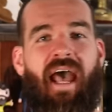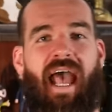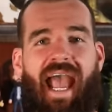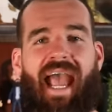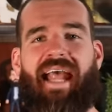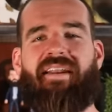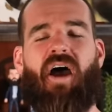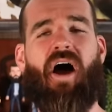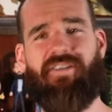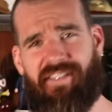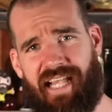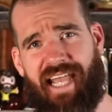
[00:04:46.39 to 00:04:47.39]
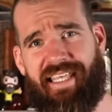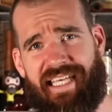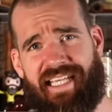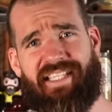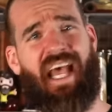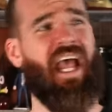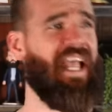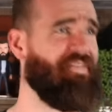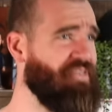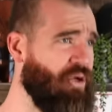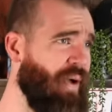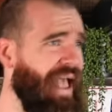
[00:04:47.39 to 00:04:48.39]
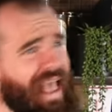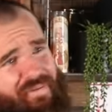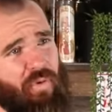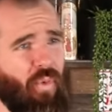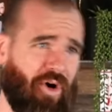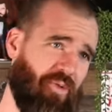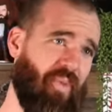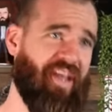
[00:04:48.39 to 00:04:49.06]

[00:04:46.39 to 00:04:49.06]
And I'll say this if you ever want to